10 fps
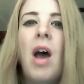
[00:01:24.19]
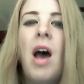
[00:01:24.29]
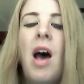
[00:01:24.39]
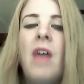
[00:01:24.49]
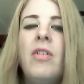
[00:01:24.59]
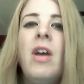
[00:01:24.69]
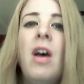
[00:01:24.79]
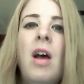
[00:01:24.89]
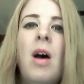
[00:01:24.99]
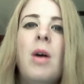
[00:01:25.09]
and
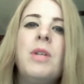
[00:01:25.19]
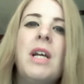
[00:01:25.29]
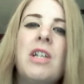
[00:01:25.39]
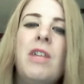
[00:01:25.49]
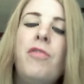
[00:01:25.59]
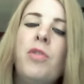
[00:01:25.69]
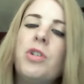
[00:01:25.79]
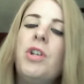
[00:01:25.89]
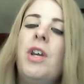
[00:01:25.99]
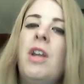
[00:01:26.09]
I was actually
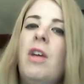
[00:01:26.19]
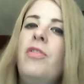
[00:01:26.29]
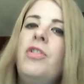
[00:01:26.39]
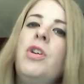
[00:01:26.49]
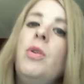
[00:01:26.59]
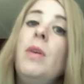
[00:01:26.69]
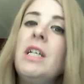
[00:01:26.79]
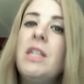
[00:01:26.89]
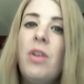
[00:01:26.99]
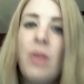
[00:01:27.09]
fortunate enough to
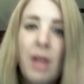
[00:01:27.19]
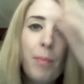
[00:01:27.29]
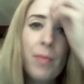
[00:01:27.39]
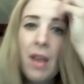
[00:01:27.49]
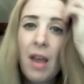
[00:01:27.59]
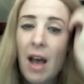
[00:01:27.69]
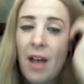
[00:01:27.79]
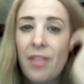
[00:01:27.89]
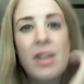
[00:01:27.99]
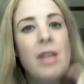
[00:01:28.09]
interview him
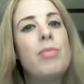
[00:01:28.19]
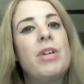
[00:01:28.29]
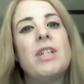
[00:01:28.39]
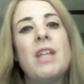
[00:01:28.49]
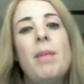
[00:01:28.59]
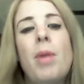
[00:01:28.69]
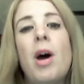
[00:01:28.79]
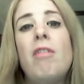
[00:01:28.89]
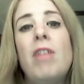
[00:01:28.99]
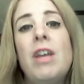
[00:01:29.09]
at the British
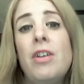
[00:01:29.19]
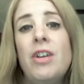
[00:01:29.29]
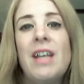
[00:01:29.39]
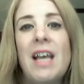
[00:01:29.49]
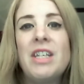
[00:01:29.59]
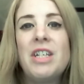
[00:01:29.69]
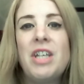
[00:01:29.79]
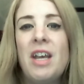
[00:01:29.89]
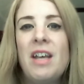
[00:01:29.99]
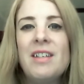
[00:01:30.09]
Empire reunion last
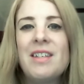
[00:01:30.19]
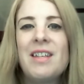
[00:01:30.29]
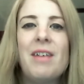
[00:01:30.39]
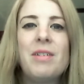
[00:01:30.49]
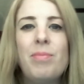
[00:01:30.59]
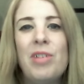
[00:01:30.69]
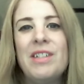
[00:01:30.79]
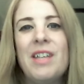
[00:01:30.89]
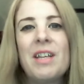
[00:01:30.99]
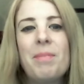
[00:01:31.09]
year, so that's a
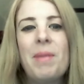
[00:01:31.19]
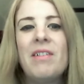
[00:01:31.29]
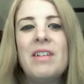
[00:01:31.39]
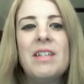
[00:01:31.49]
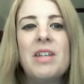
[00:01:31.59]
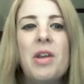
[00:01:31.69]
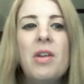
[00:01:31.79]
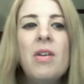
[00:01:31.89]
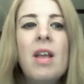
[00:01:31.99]
brilliant experience too.